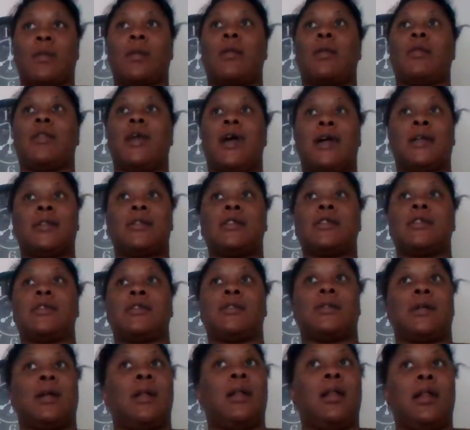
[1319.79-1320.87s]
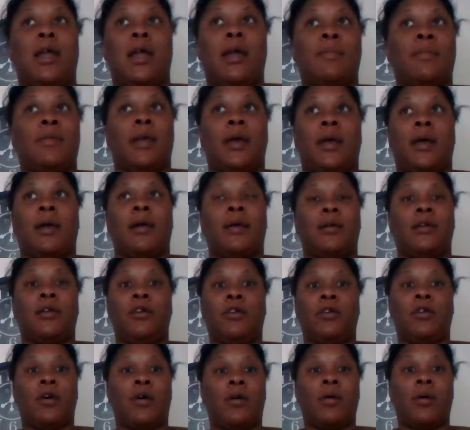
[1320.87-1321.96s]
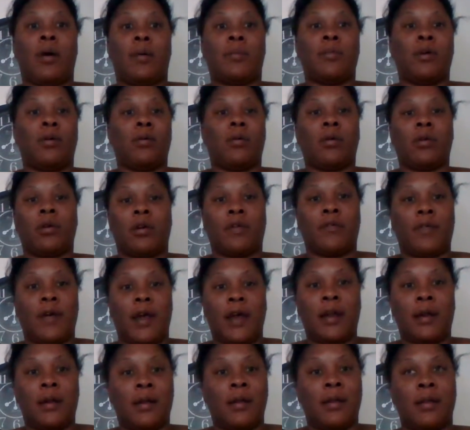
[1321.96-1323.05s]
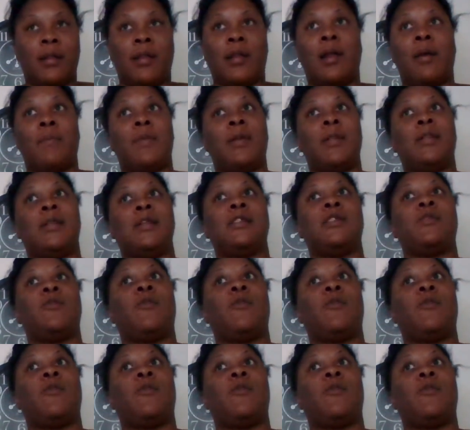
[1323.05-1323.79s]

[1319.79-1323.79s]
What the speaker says: that to claim that, you know, I'm no longer fighting and that I'm in these